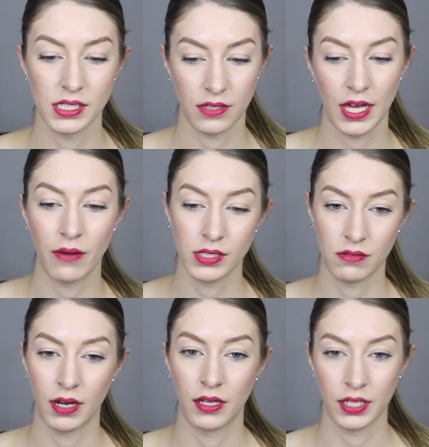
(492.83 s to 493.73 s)
So that was
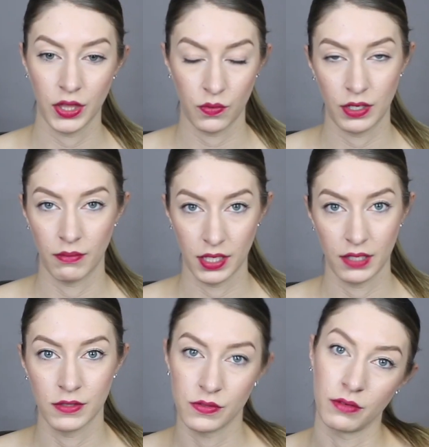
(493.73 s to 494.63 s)
around, like, he
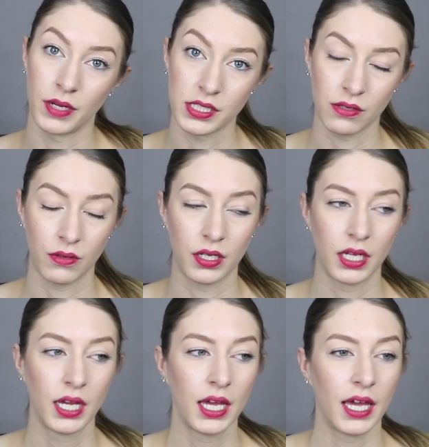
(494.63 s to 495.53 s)
was 3 months
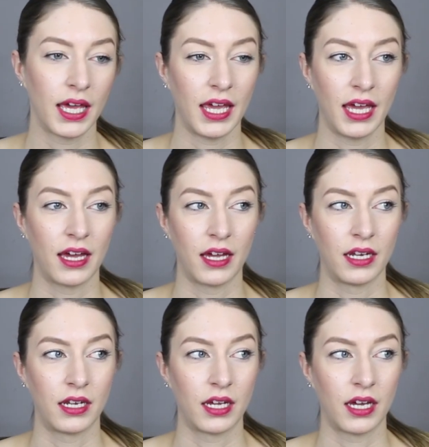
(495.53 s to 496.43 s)
old,
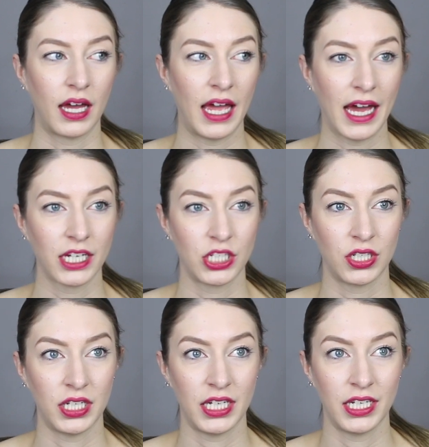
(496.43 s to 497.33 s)
and I
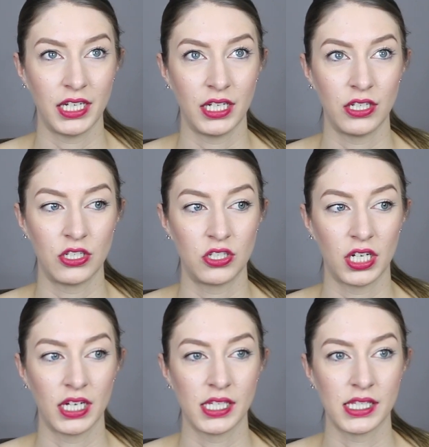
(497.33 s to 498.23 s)
actually
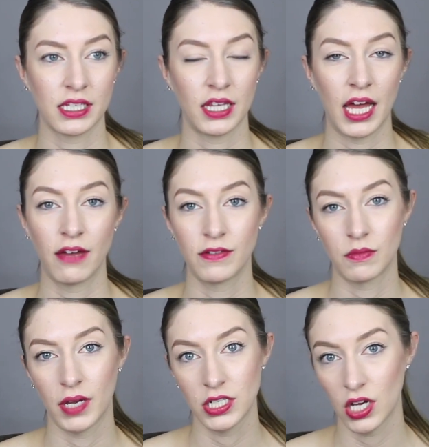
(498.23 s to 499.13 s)
just
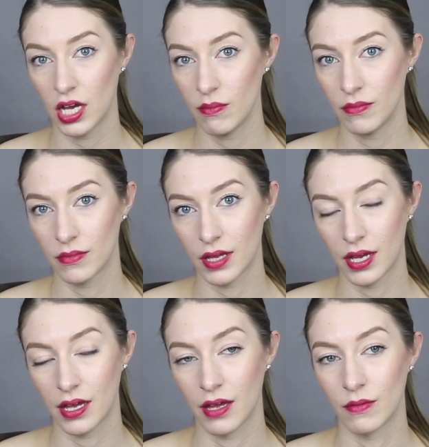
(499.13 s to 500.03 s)
left my job
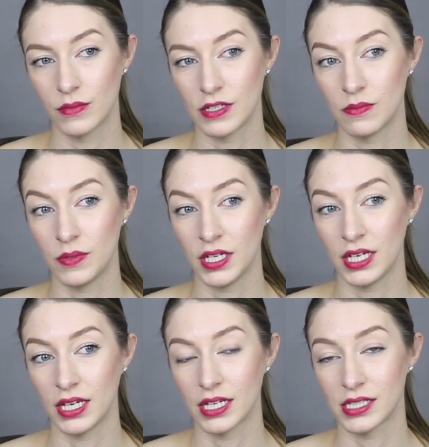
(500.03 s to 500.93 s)
to
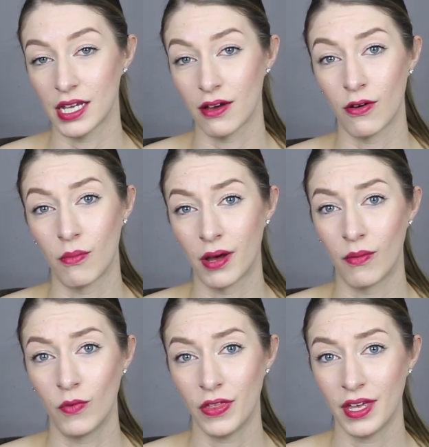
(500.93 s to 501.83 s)
be a stay-at-home
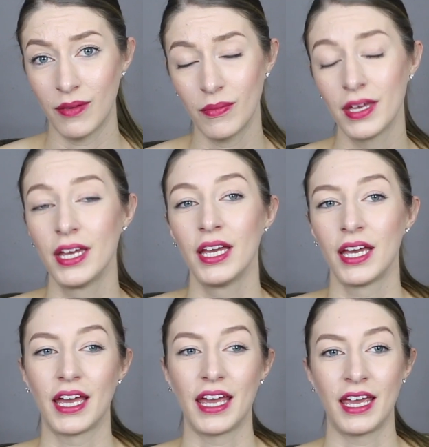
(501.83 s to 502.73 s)
mom with him,
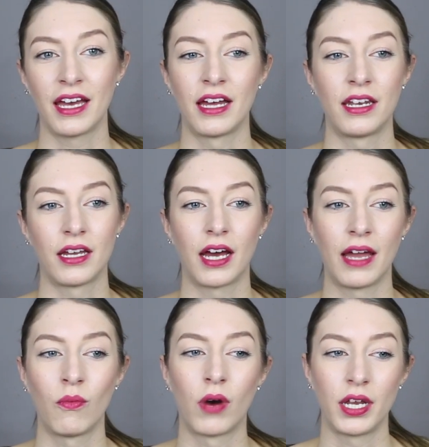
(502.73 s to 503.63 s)
and
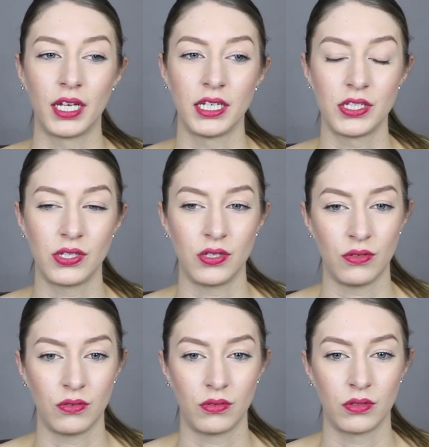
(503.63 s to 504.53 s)
I wanted
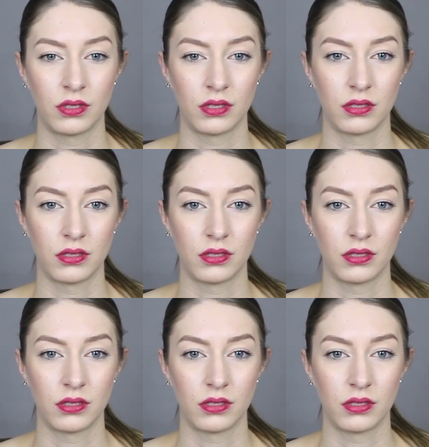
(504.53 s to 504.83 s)
to...